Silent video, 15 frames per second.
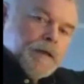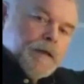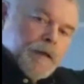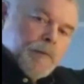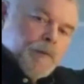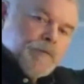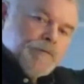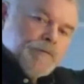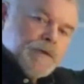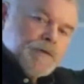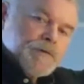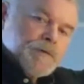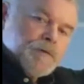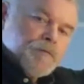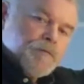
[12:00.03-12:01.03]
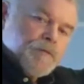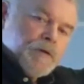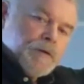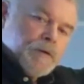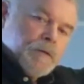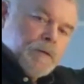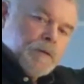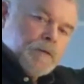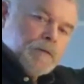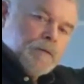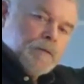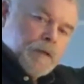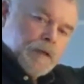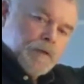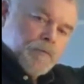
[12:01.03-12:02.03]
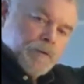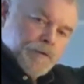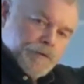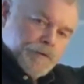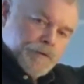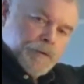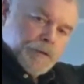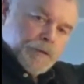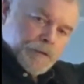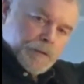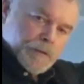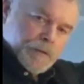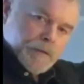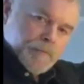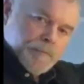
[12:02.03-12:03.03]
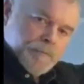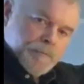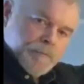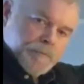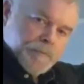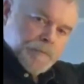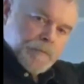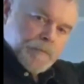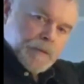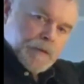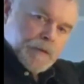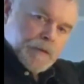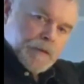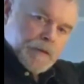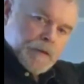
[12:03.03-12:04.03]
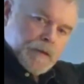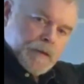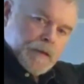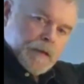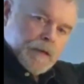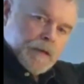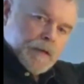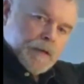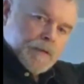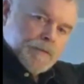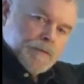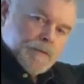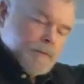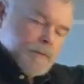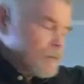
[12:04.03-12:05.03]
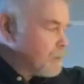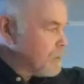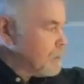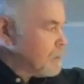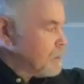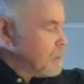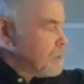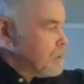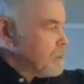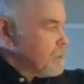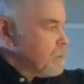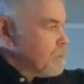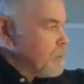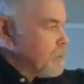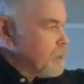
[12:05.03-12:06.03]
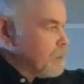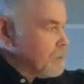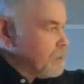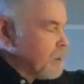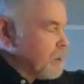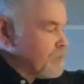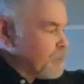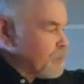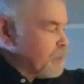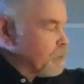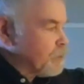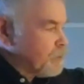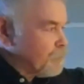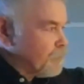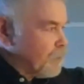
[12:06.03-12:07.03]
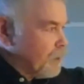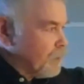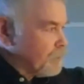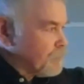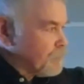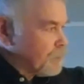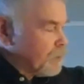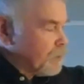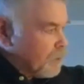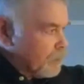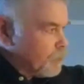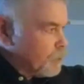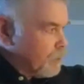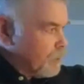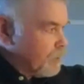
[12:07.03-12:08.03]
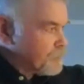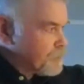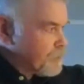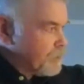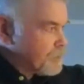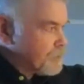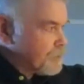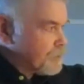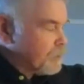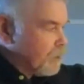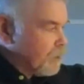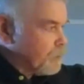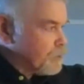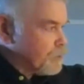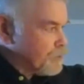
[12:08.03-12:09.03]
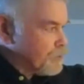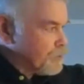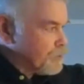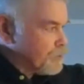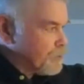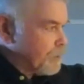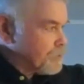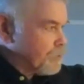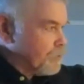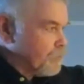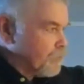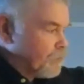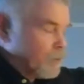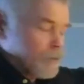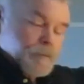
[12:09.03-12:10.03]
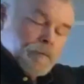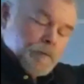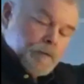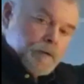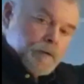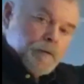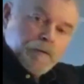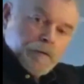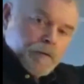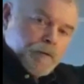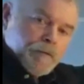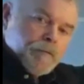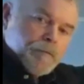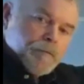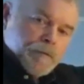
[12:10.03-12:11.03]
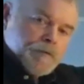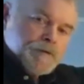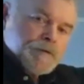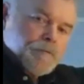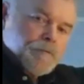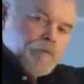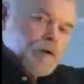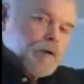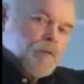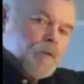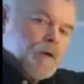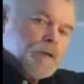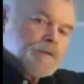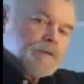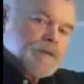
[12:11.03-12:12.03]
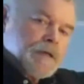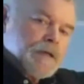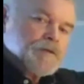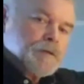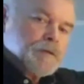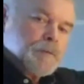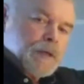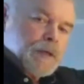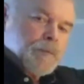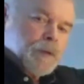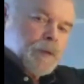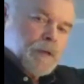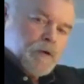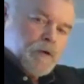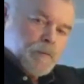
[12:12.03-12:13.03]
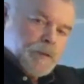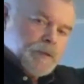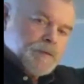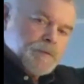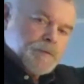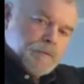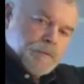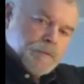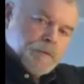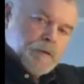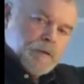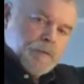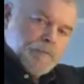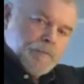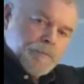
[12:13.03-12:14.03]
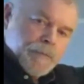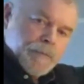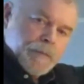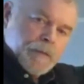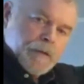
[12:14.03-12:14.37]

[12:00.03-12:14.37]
enables us to feel like we're doing good. And a lot of people involved in carbon offsets and carbon trading and so forth, there's some very well-intentioned people. I don't mean to